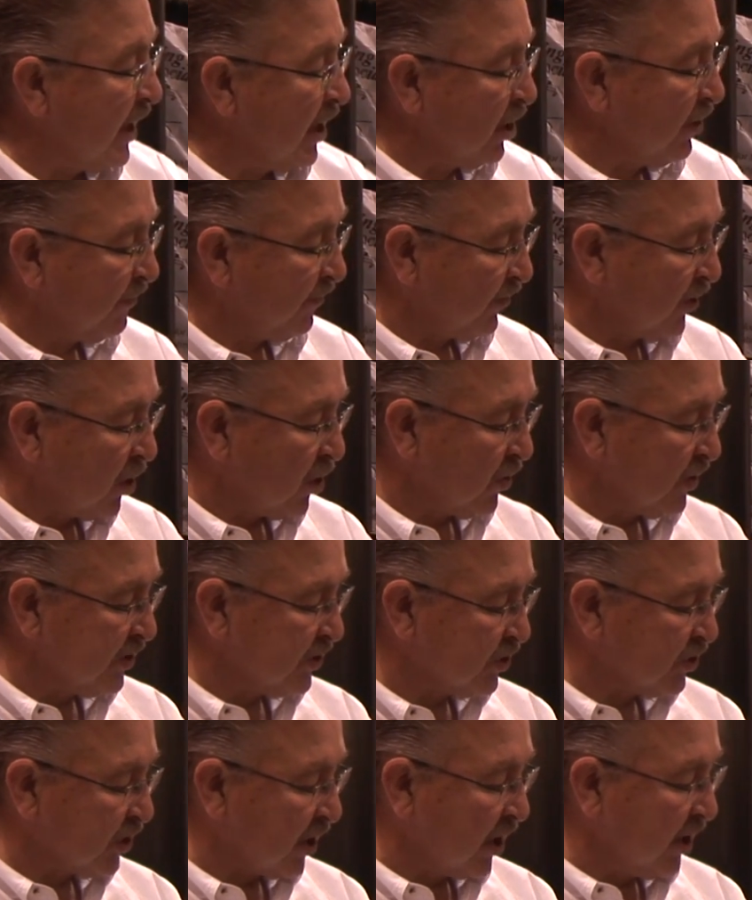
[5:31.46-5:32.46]
airflow is
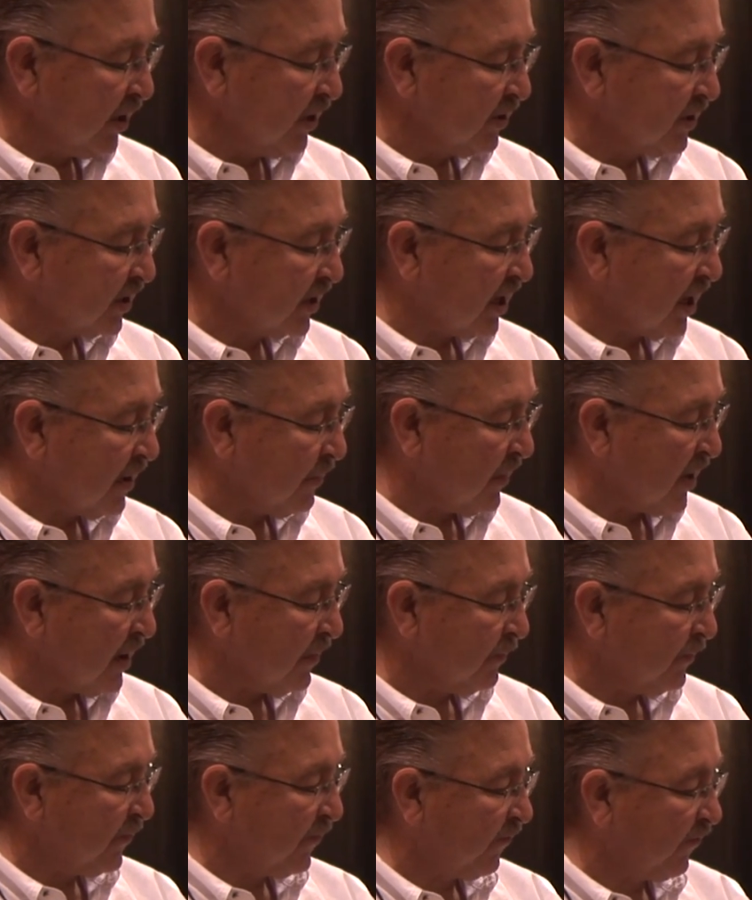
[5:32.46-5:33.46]
starting to come
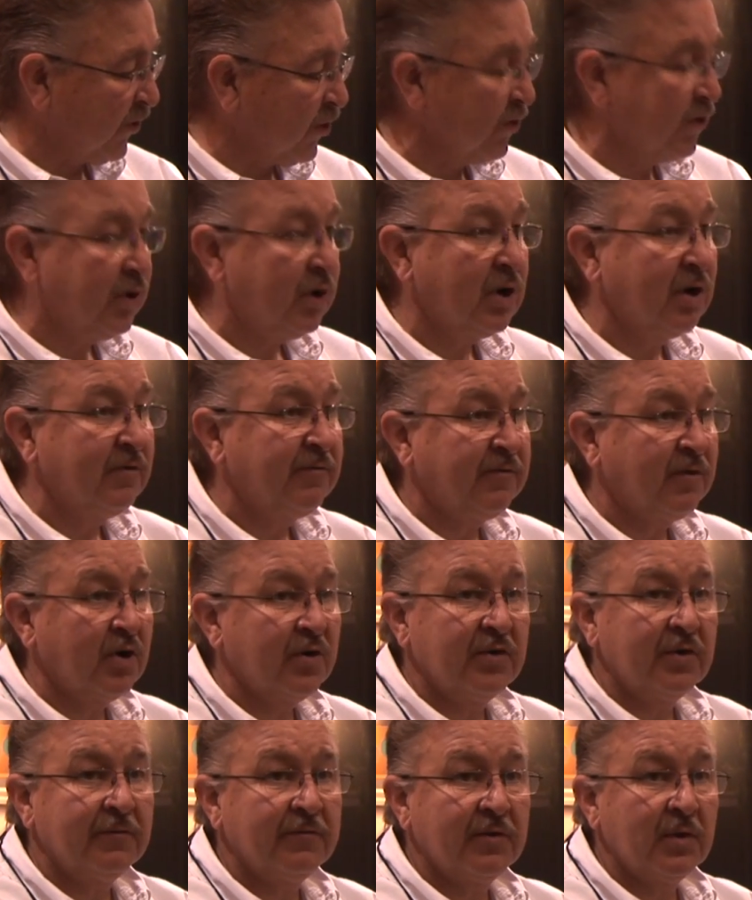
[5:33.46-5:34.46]
up further and
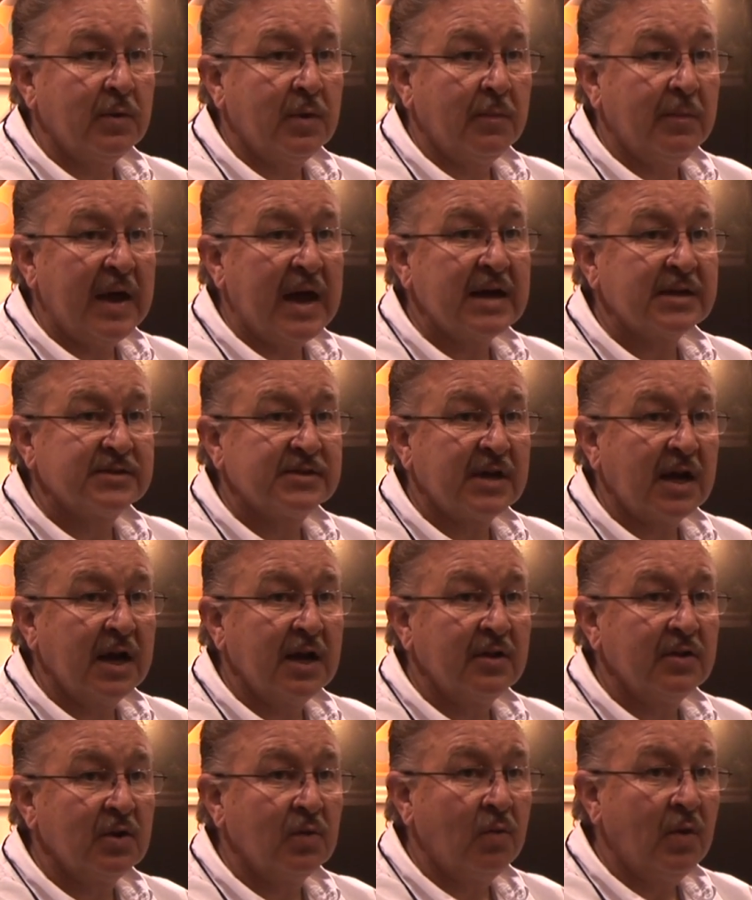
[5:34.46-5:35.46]
further from the
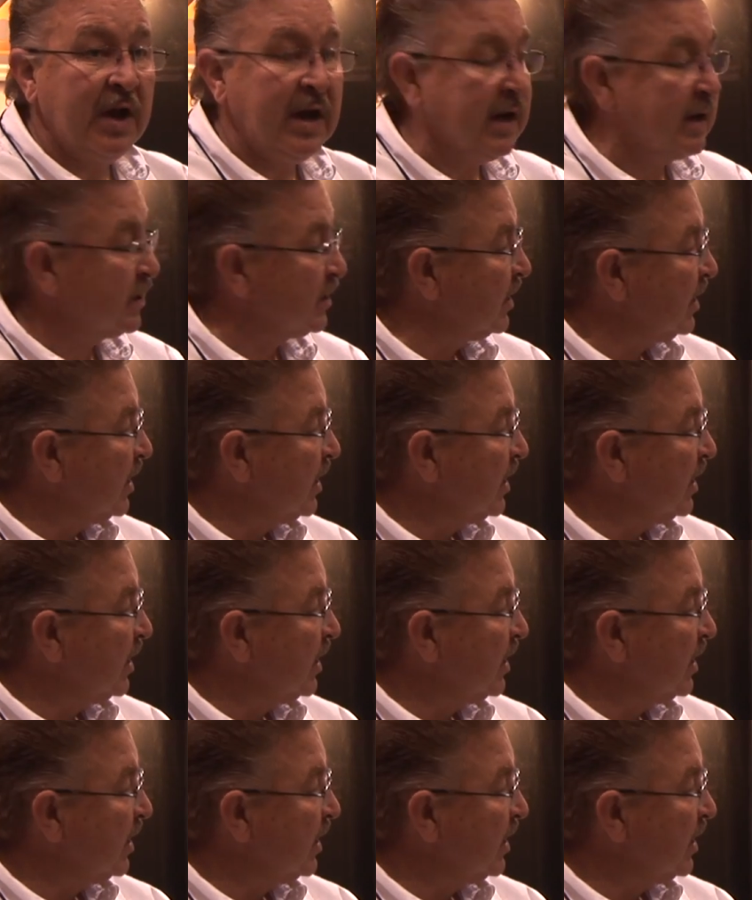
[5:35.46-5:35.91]
backside of the wing.